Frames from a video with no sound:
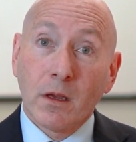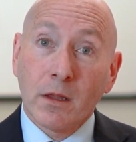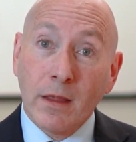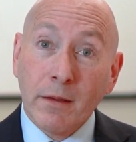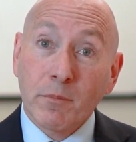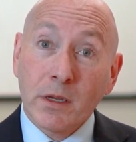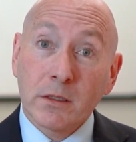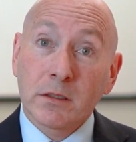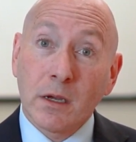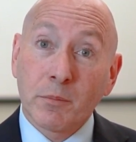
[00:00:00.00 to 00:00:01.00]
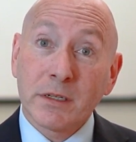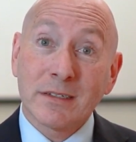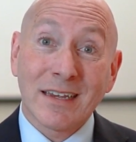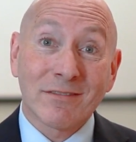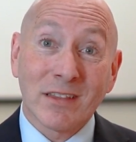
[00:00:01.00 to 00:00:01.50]
And that means
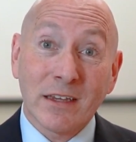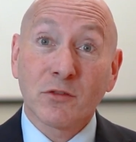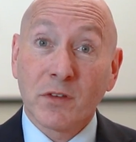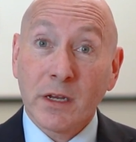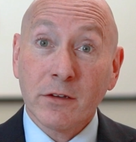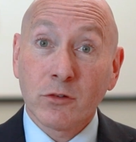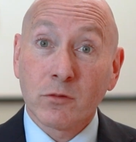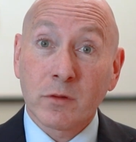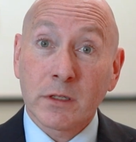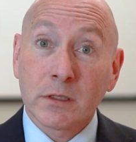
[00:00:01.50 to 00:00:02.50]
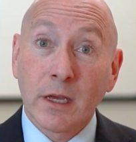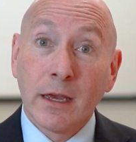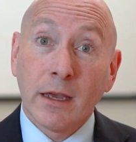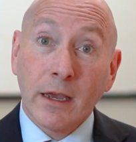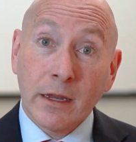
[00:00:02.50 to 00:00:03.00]
companies have less financial risk,
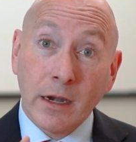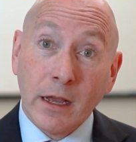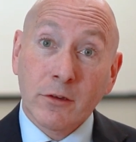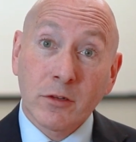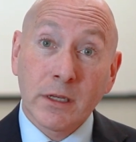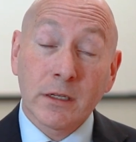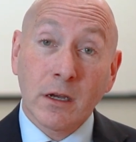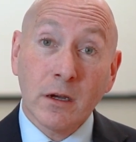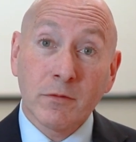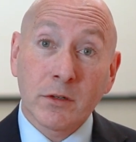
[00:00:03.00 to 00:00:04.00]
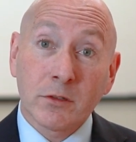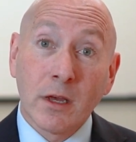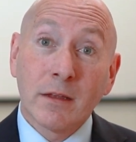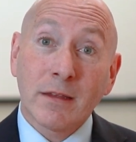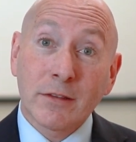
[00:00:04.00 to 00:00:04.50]
and it actually uncovers
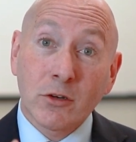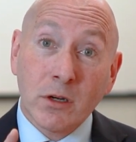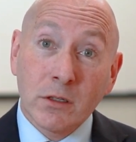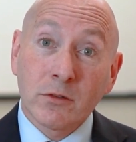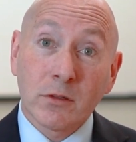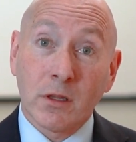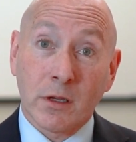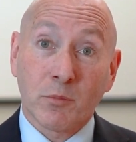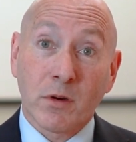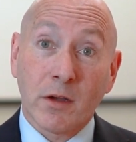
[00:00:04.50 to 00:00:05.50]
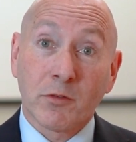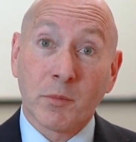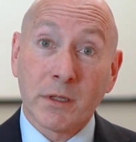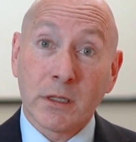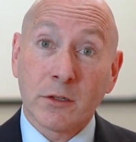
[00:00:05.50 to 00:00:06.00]
that their underlying
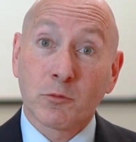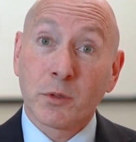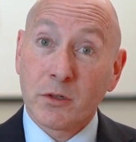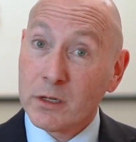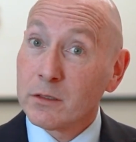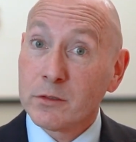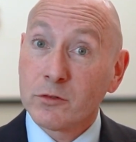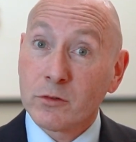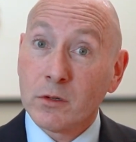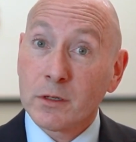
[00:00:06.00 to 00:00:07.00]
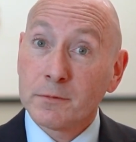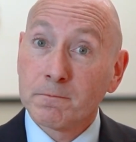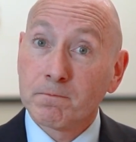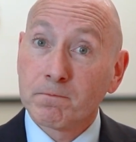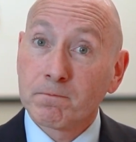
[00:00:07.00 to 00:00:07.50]
profitability is particularly strong.
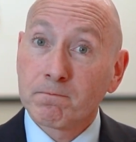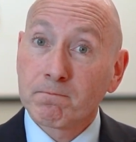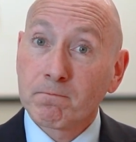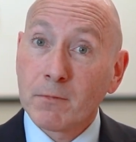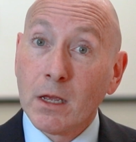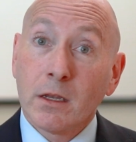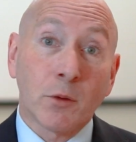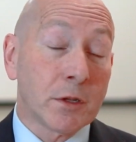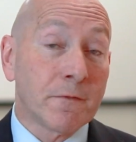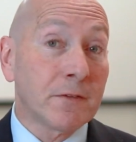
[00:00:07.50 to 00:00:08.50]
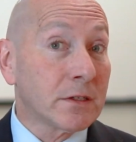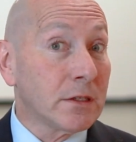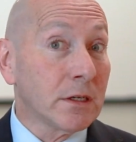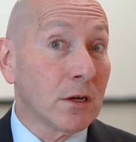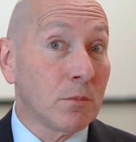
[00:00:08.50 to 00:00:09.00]
Now, in the
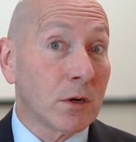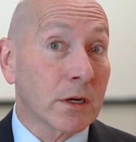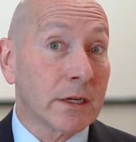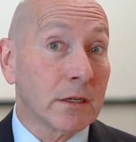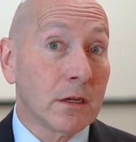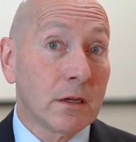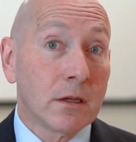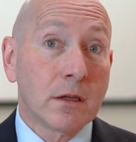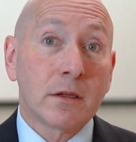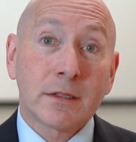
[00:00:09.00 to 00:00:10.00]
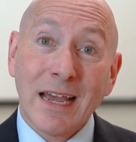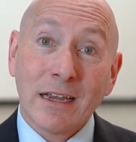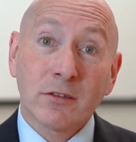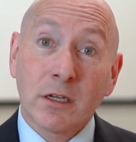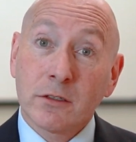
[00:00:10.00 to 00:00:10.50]
fixed income market,
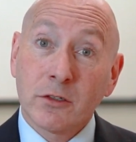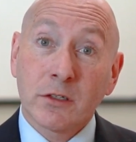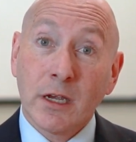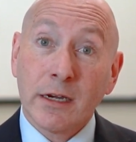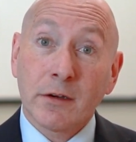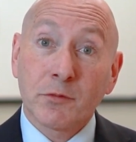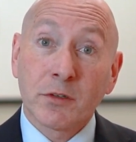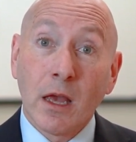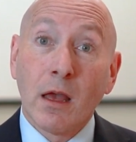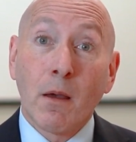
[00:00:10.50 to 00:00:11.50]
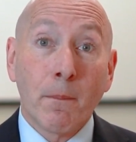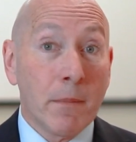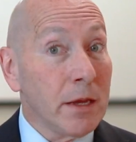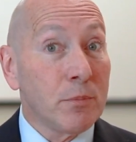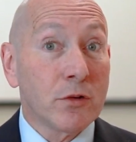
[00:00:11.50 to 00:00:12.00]
tax cuts and tariffs
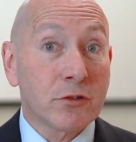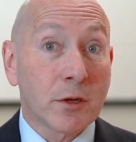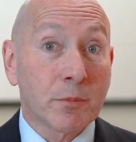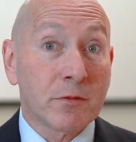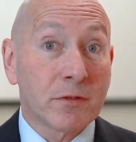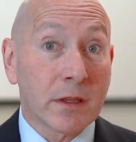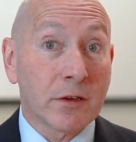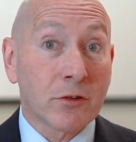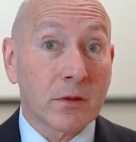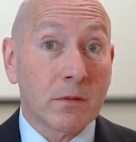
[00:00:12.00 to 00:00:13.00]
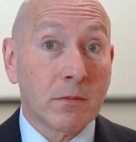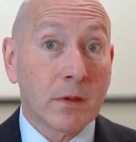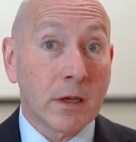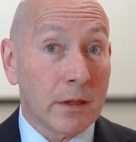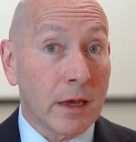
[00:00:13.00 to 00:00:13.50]
may push up inflation,
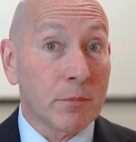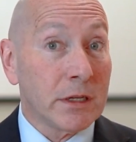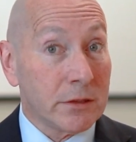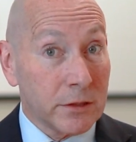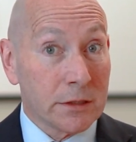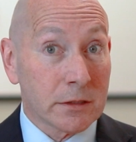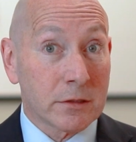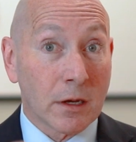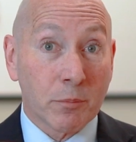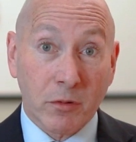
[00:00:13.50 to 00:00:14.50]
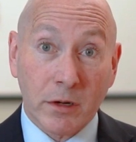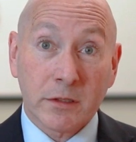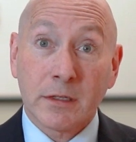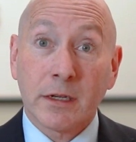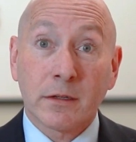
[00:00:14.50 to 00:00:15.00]
and that means yields up,
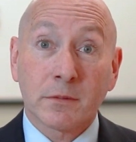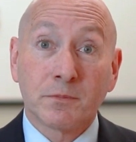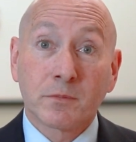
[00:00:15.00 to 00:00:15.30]
price down.